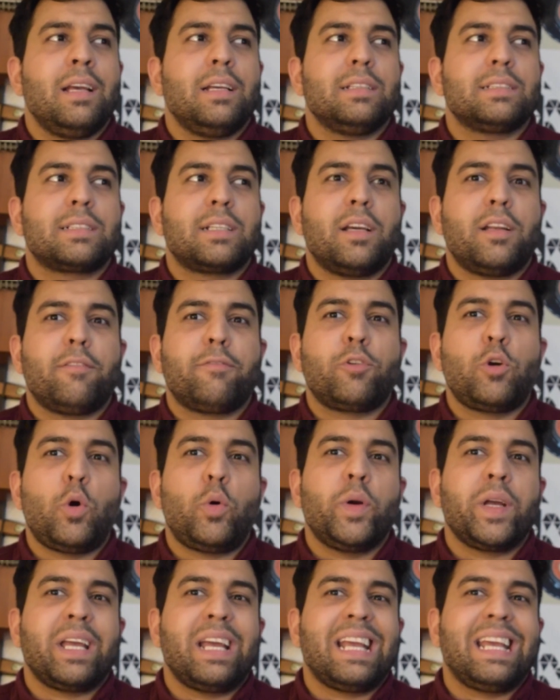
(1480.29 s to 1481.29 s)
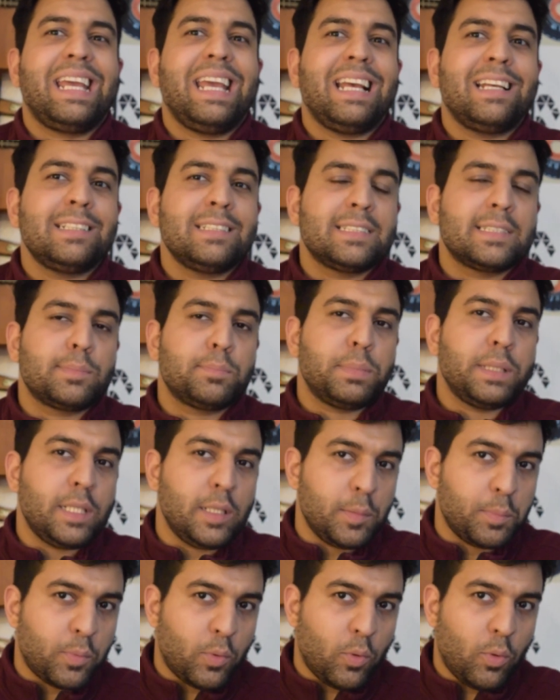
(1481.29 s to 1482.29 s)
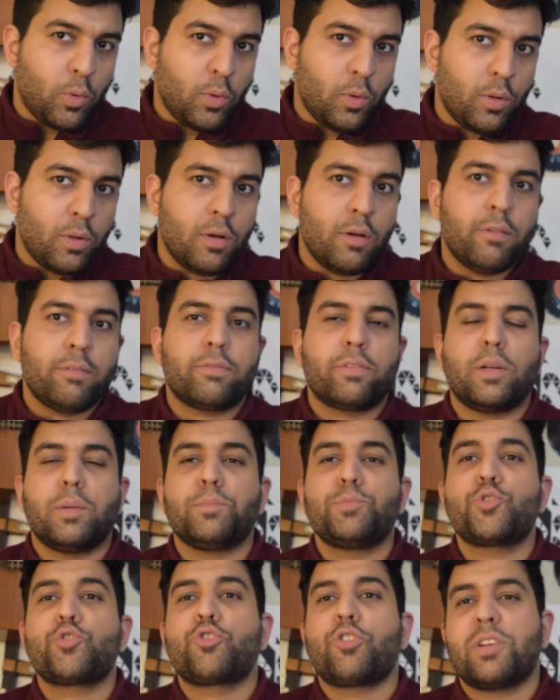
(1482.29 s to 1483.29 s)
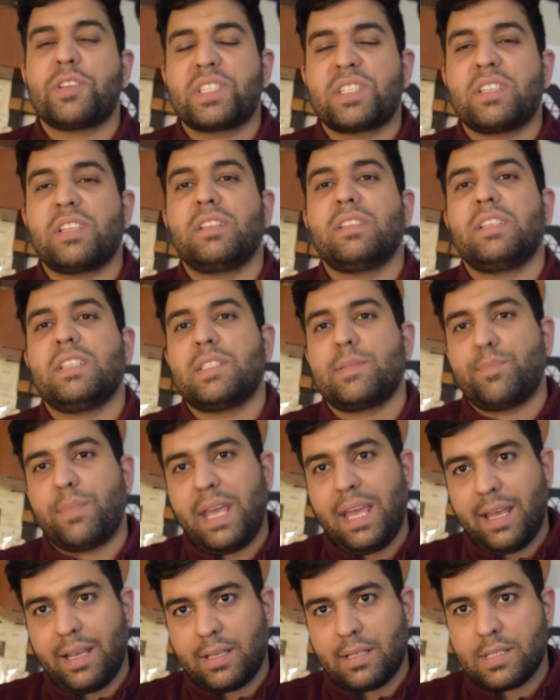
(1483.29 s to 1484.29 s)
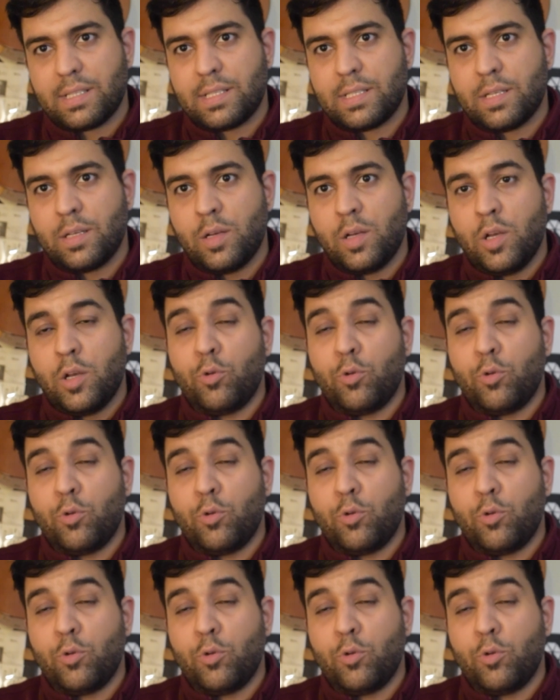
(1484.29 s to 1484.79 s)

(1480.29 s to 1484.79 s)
is kind of going against people from trusting these banks.